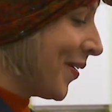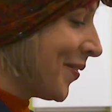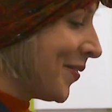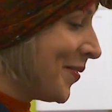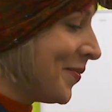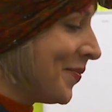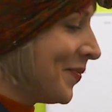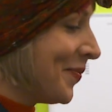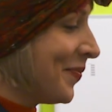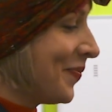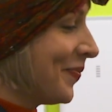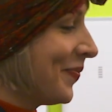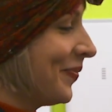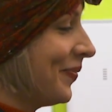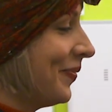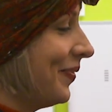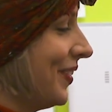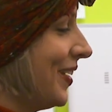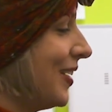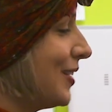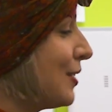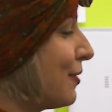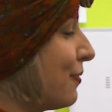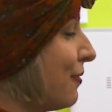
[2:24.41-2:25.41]
another
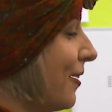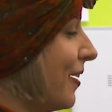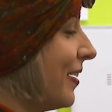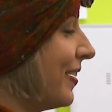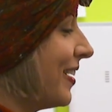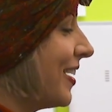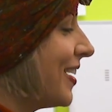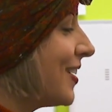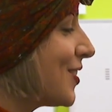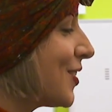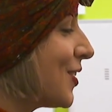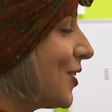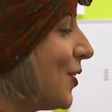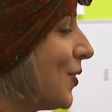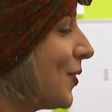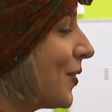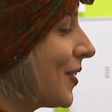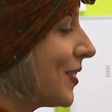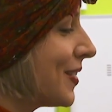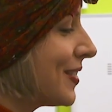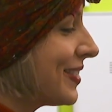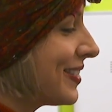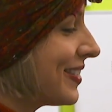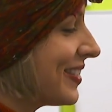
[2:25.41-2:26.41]
idea of what
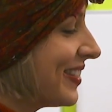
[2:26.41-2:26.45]
you want to